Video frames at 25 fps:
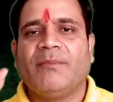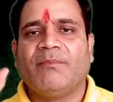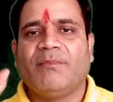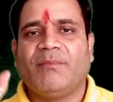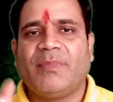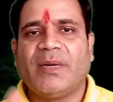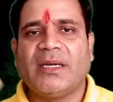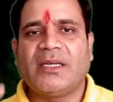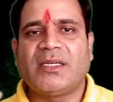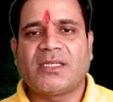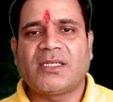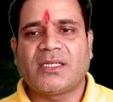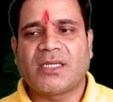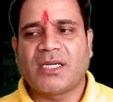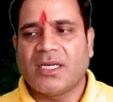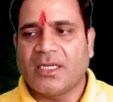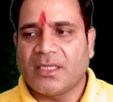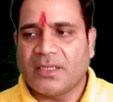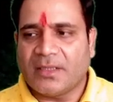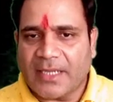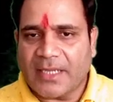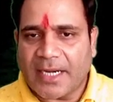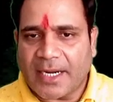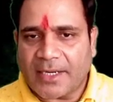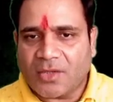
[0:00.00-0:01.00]
But
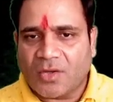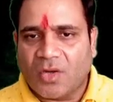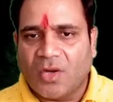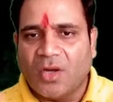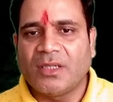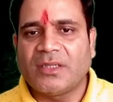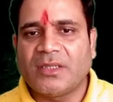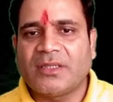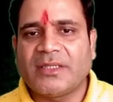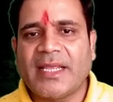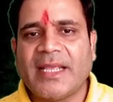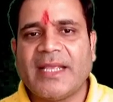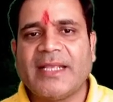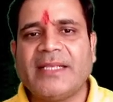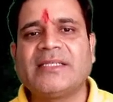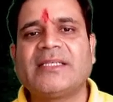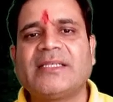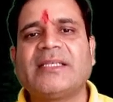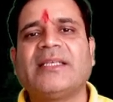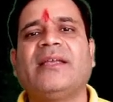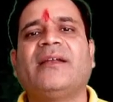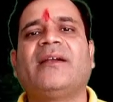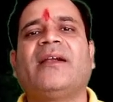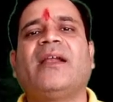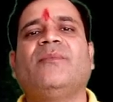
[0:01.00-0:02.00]
that all things
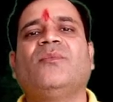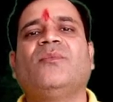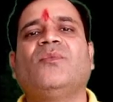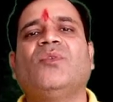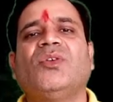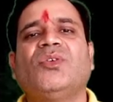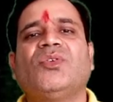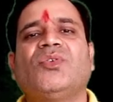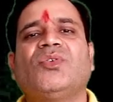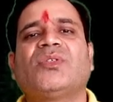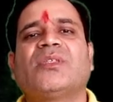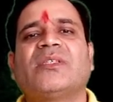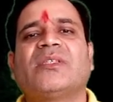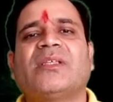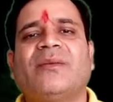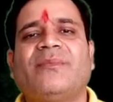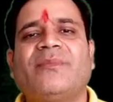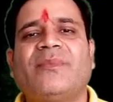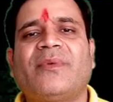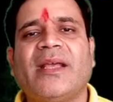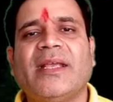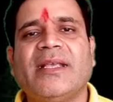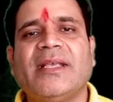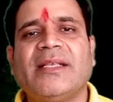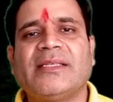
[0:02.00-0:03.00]
here I'm going to
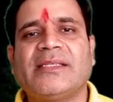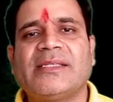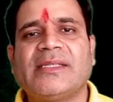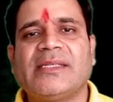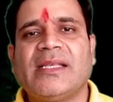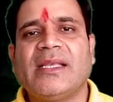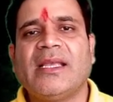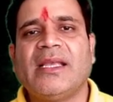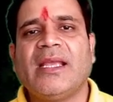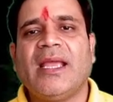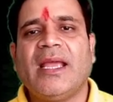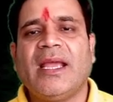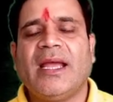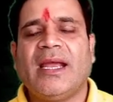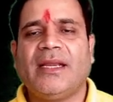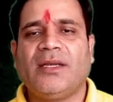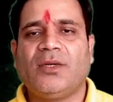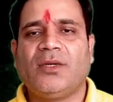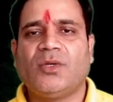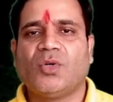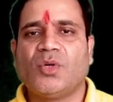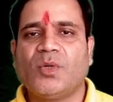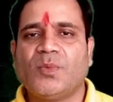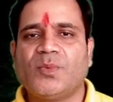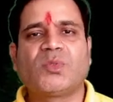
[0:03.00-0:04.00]
summarize,
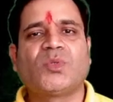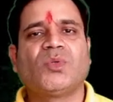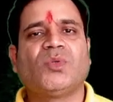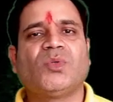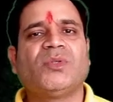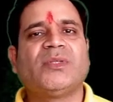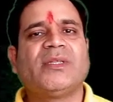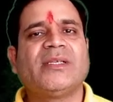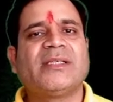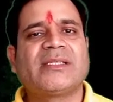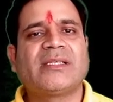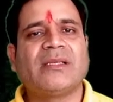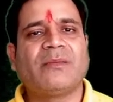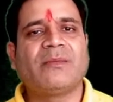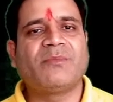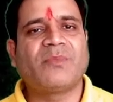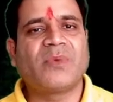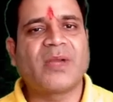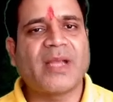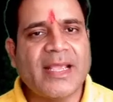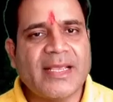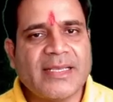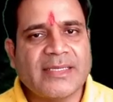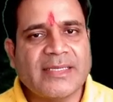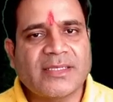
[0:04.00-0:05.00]
and hope so this
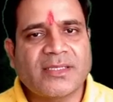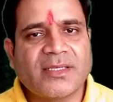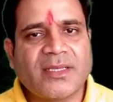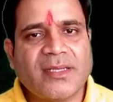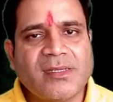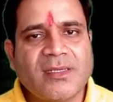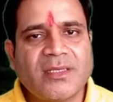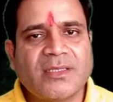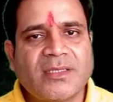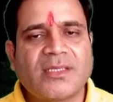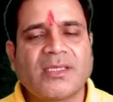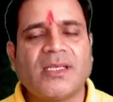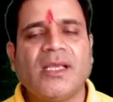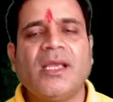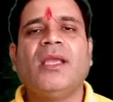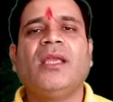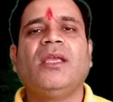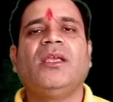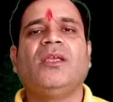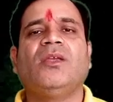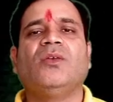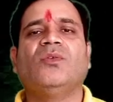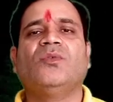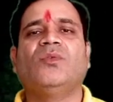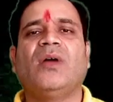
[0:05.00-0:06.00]
summarized things
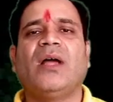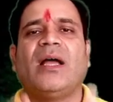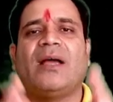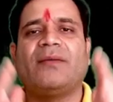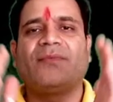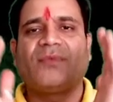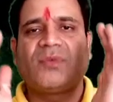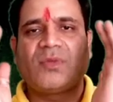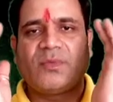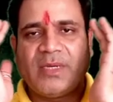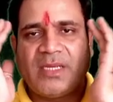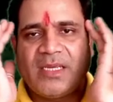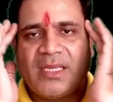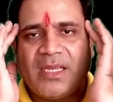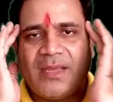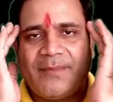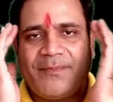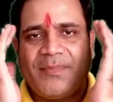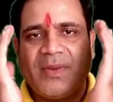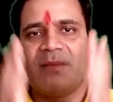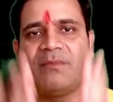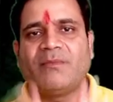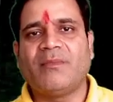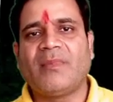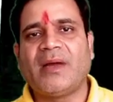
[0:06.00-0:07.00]
you have to be keep
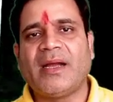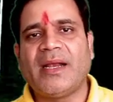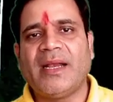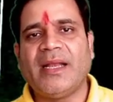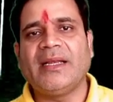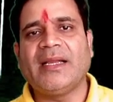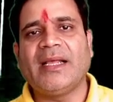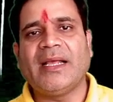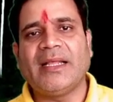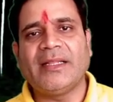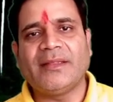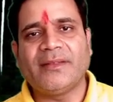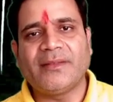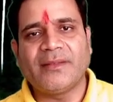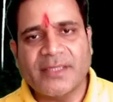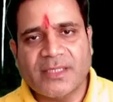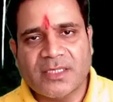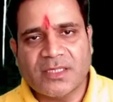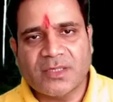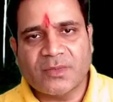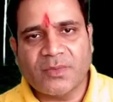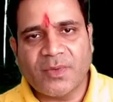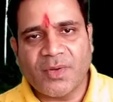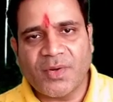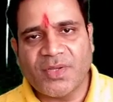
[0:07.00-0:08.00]
in mind, and
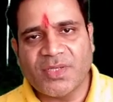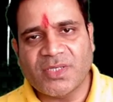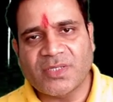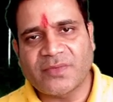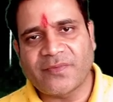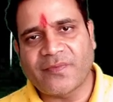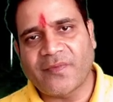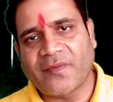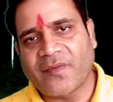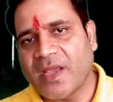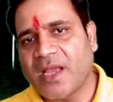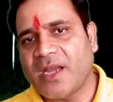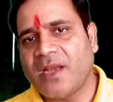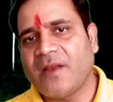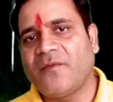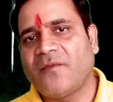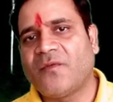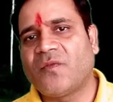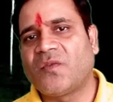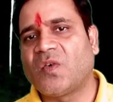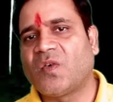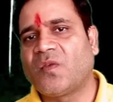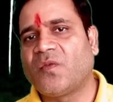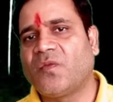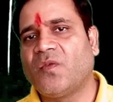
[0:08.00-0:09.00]
this one is very
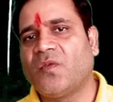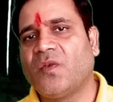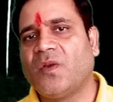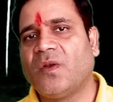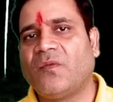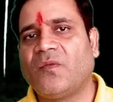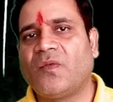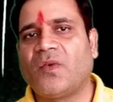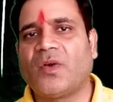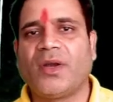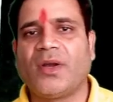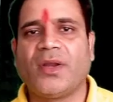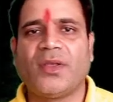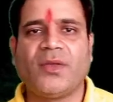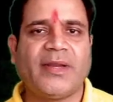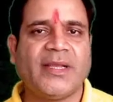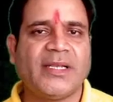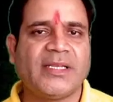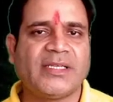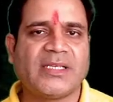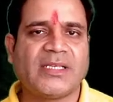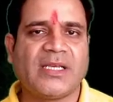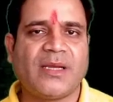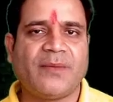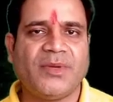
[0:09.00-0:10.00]
fruitful for your
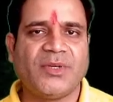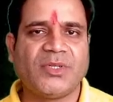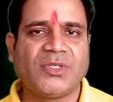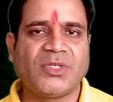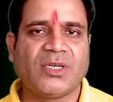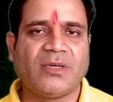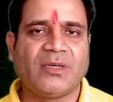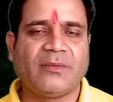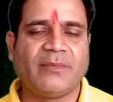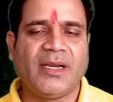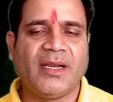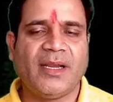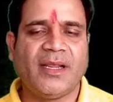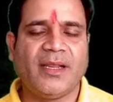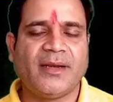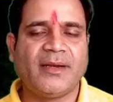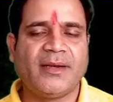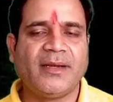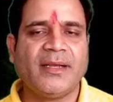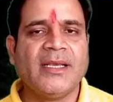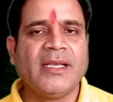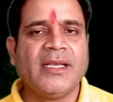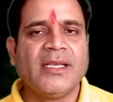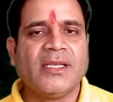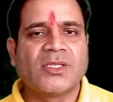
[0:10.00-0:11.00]
examination, my dear.
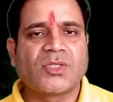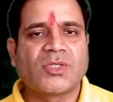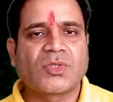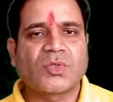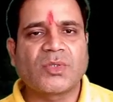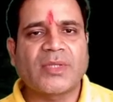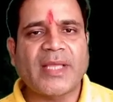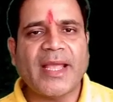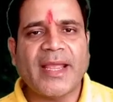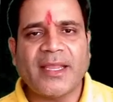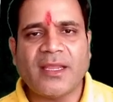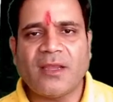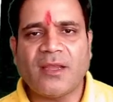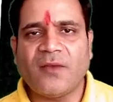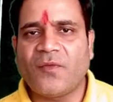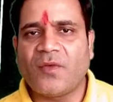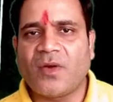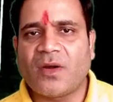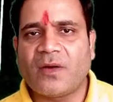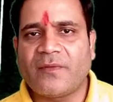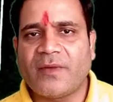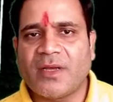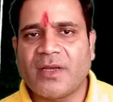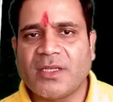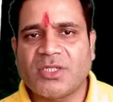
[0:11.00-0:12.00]
So thank you
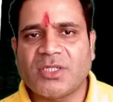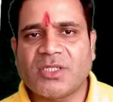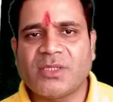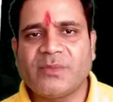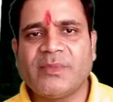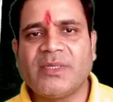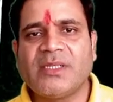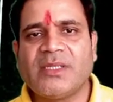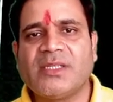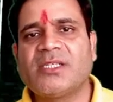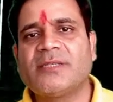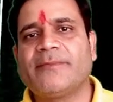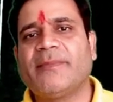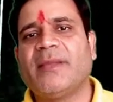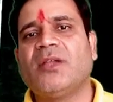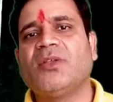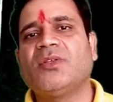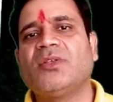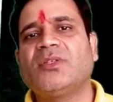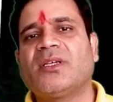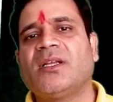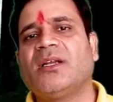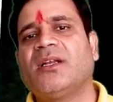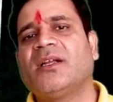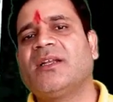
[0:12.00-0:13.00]
for watching me this
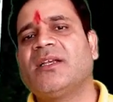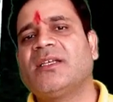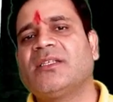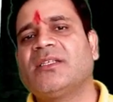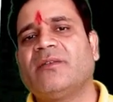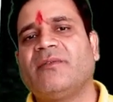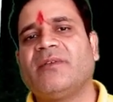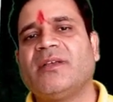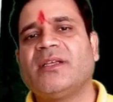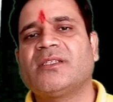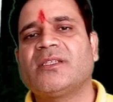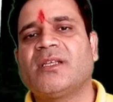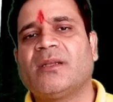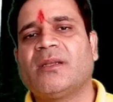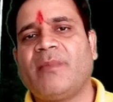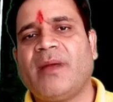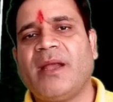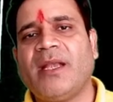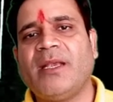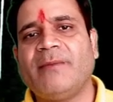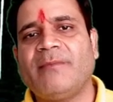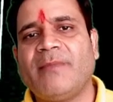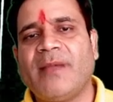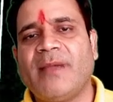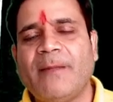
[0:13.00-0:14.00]
biological classification
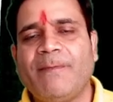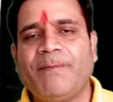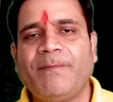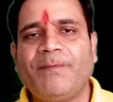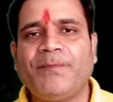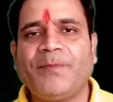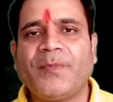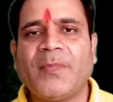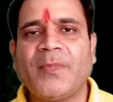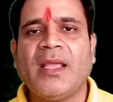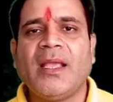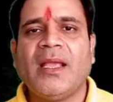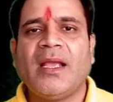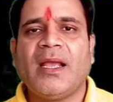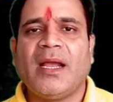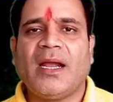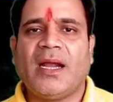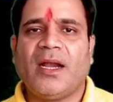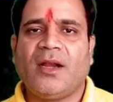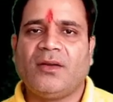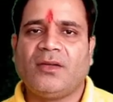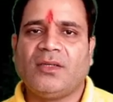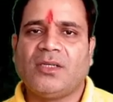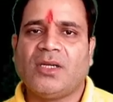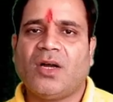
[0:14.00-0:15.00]
mind map,
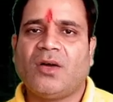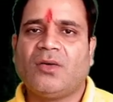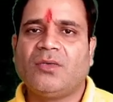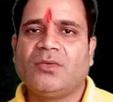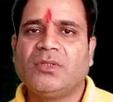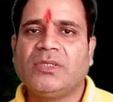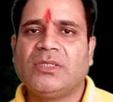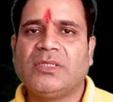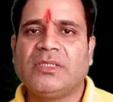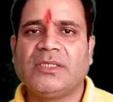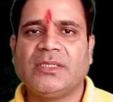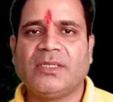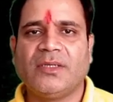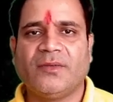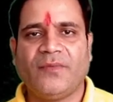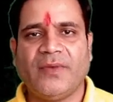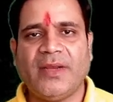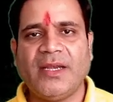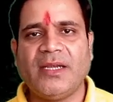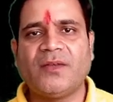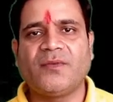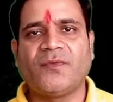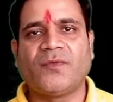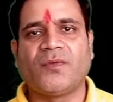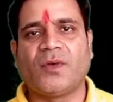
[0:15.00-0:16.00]
and now
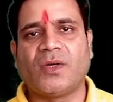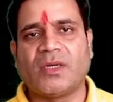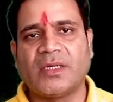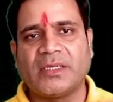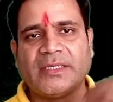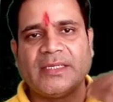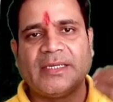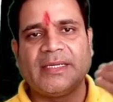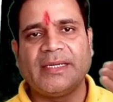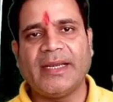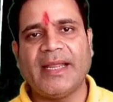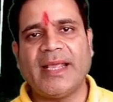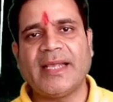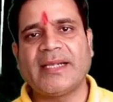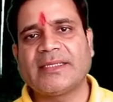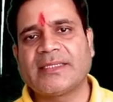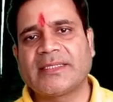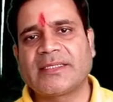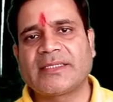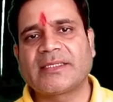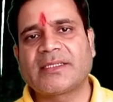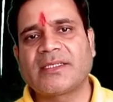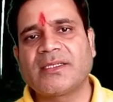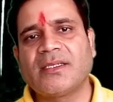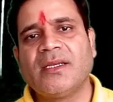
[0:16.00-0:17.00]
wait for the
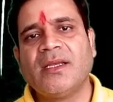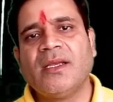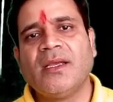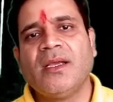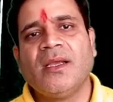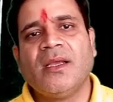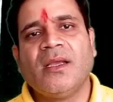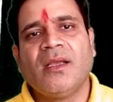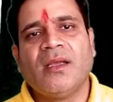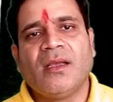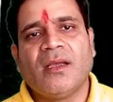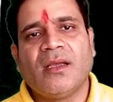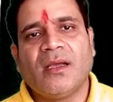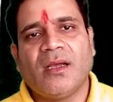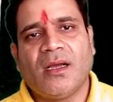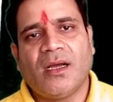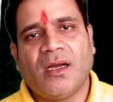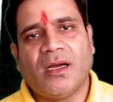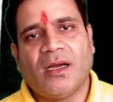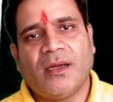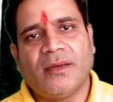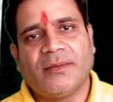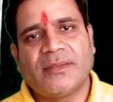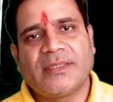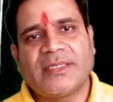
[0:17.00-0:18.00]
next
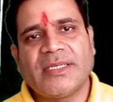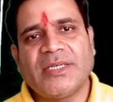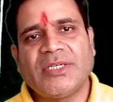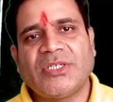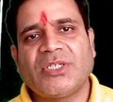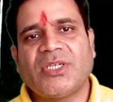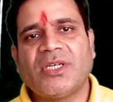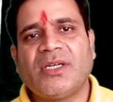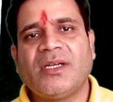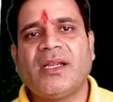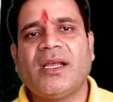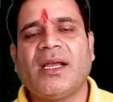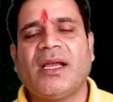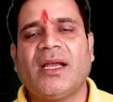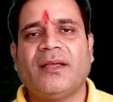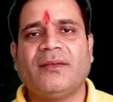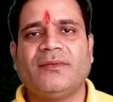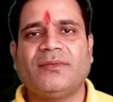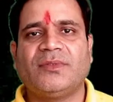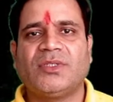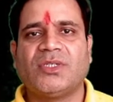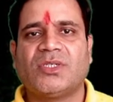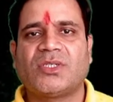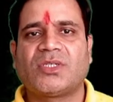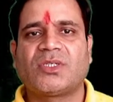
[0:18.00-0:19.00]
session. I'll
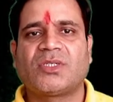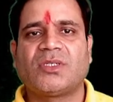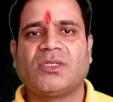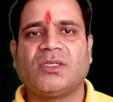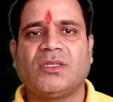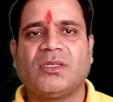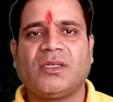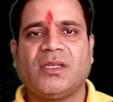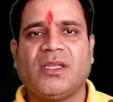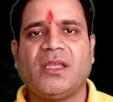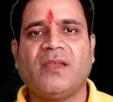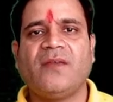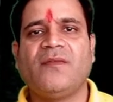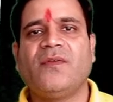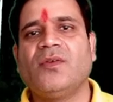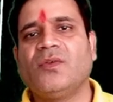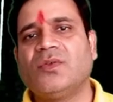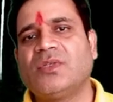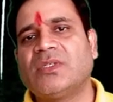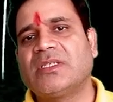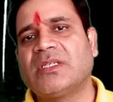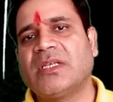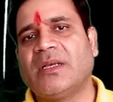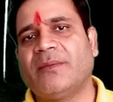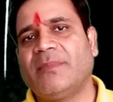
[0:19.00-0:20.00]
just give you
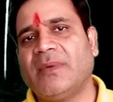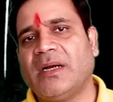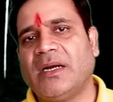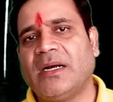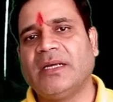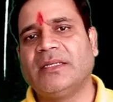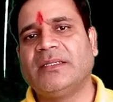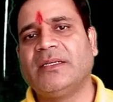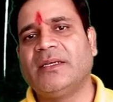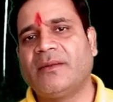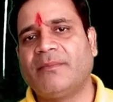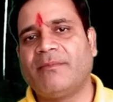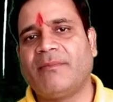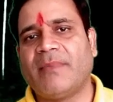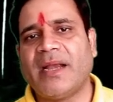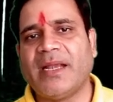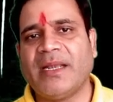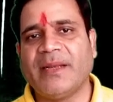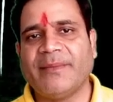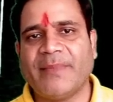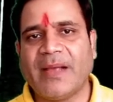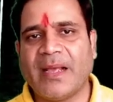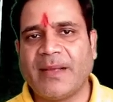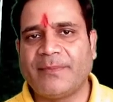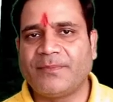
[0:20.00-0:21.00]
some other
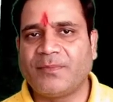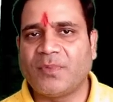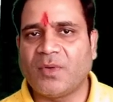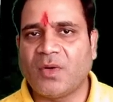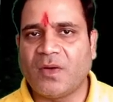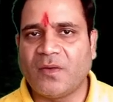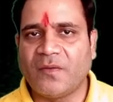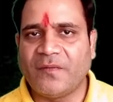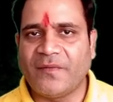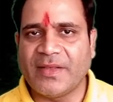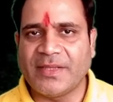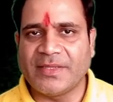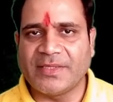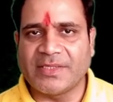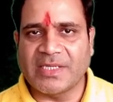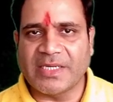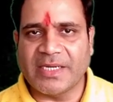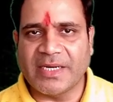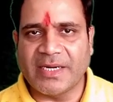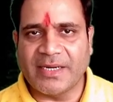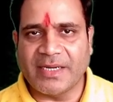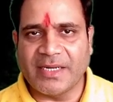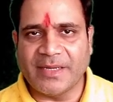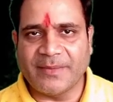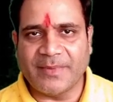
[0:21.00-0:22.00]
mind map of
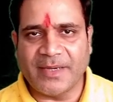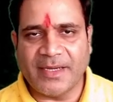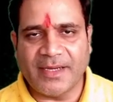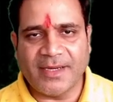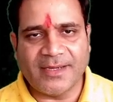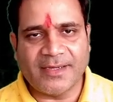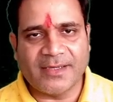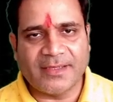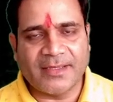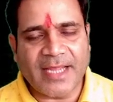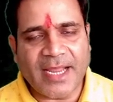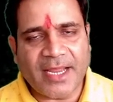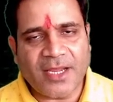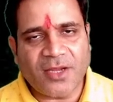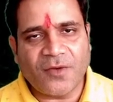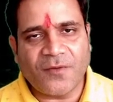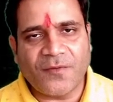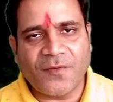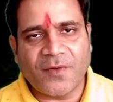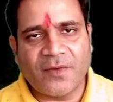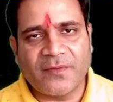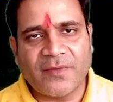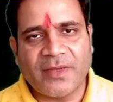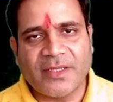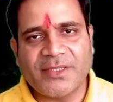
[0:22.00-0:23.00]
NCRT, my dear. Thank you
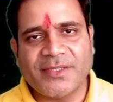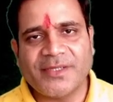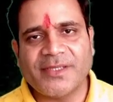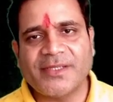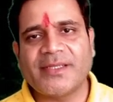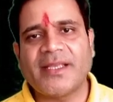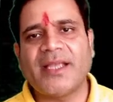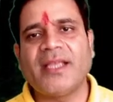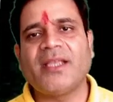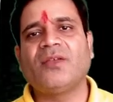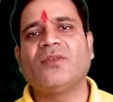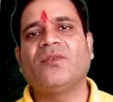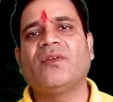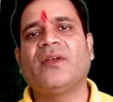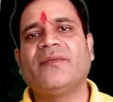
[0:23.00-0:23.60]
for watching. Thank you.